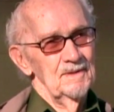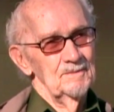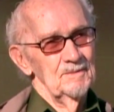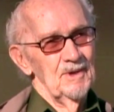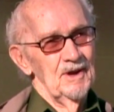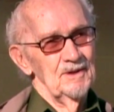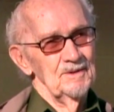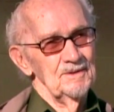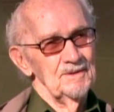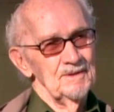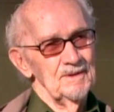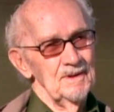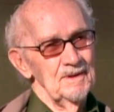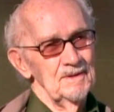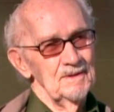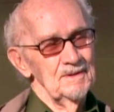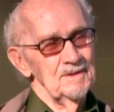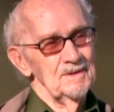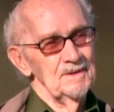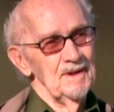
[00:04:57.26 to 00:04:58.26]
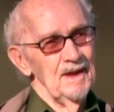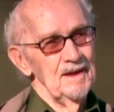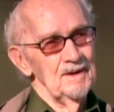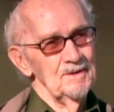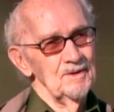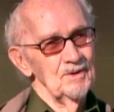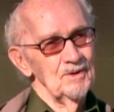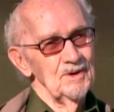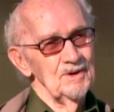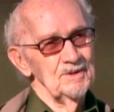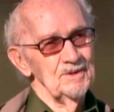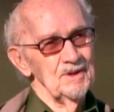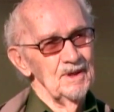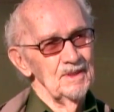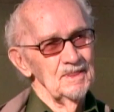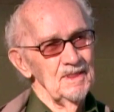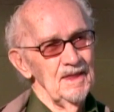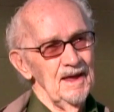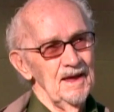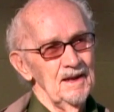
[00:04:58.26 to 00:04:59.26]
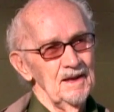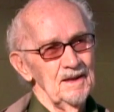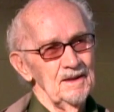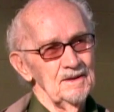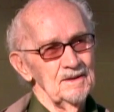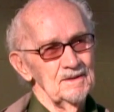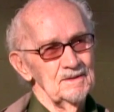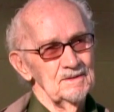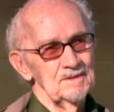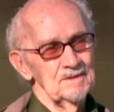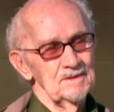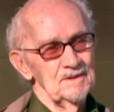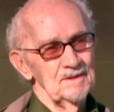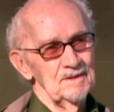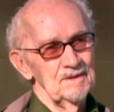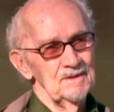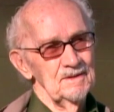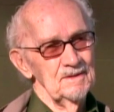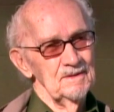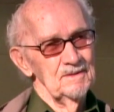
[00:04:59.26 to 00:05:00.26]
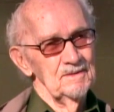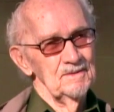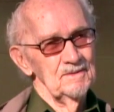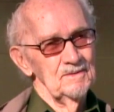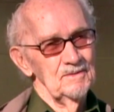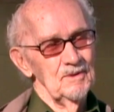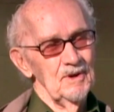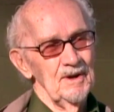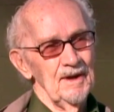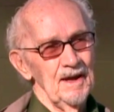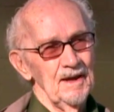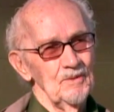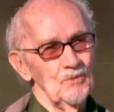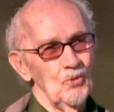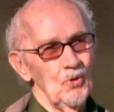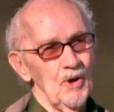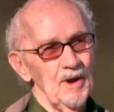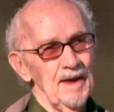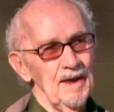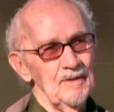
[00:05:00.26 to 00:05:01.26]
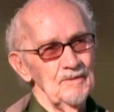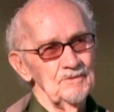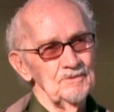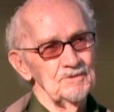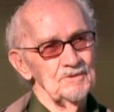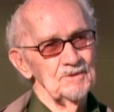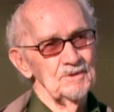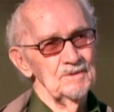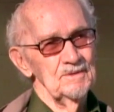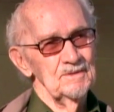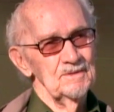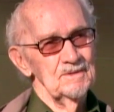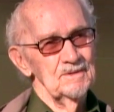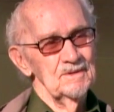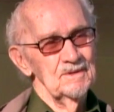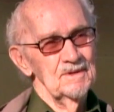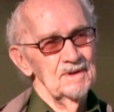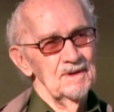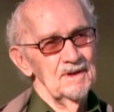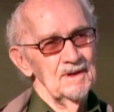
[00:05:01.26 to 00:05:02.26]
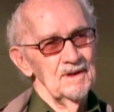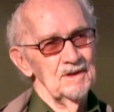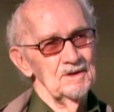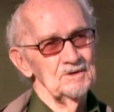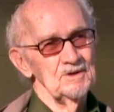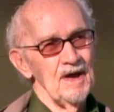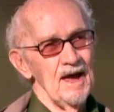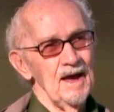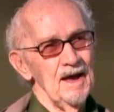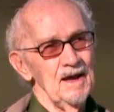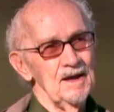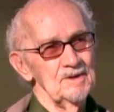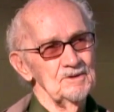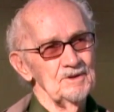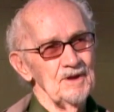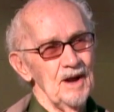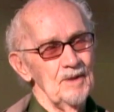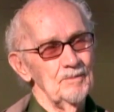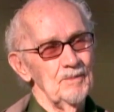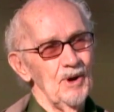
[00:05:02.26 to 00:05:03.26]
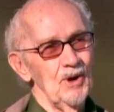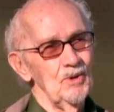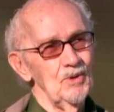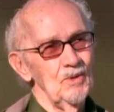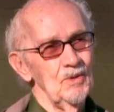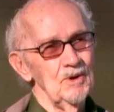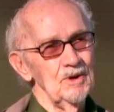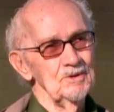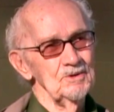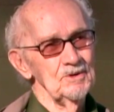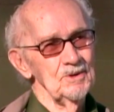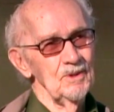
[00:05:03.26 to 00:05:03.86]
But that North Atlantic, we had waves as high as our boat was